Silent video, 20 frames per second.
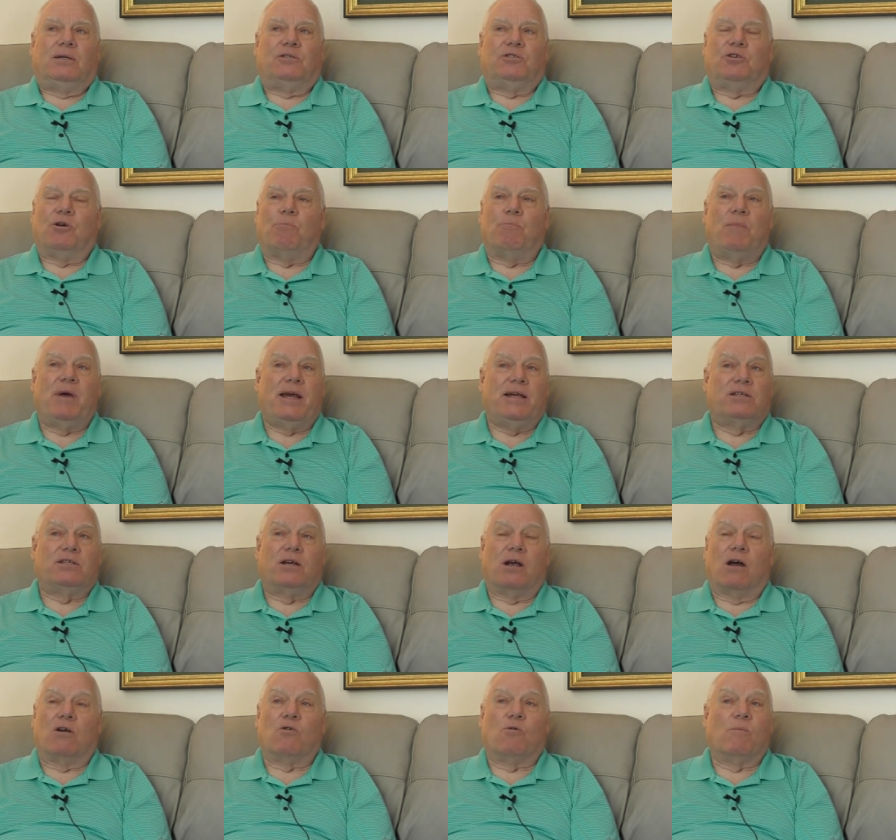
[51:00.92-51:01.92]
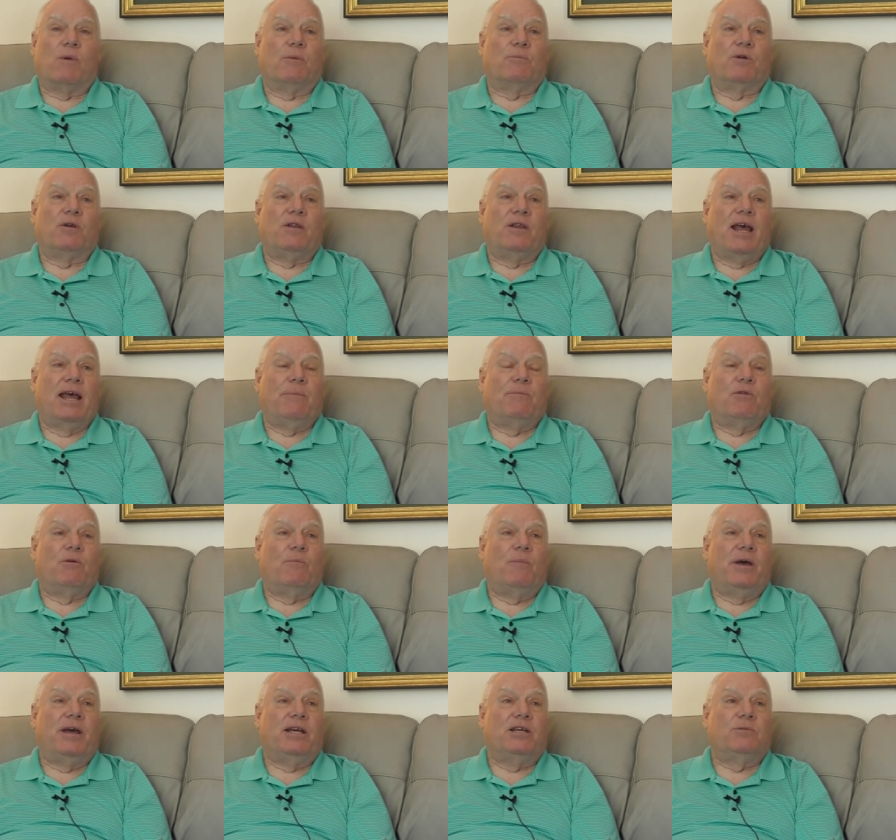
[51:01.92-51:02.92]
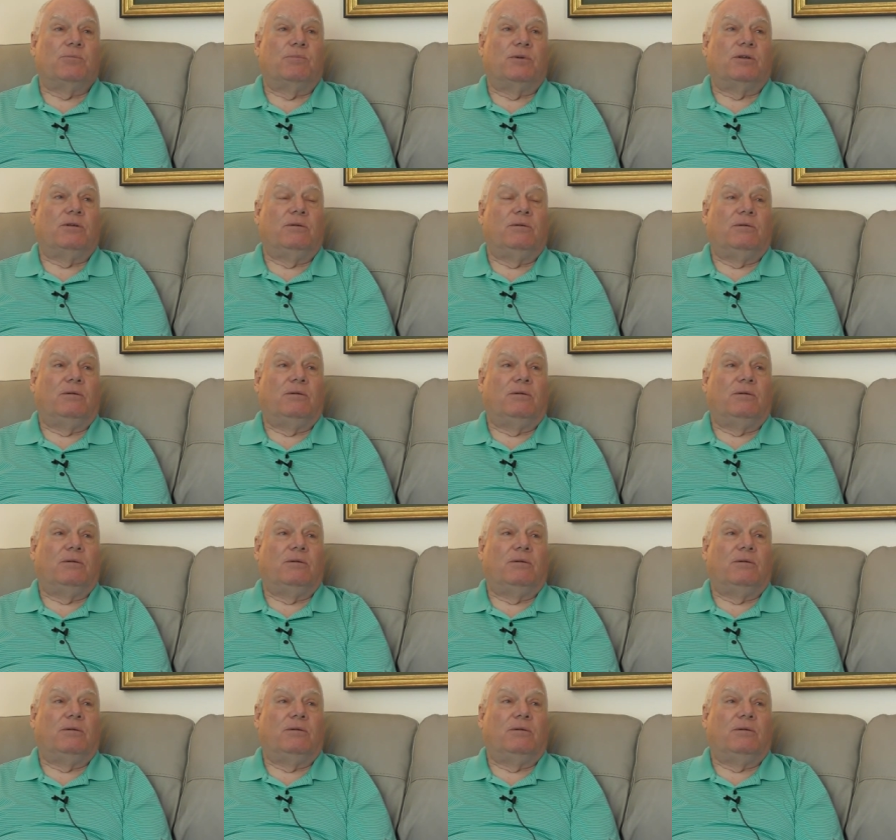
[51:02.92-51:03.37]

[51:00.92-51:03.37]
some base there. I don't remember the name of the base, but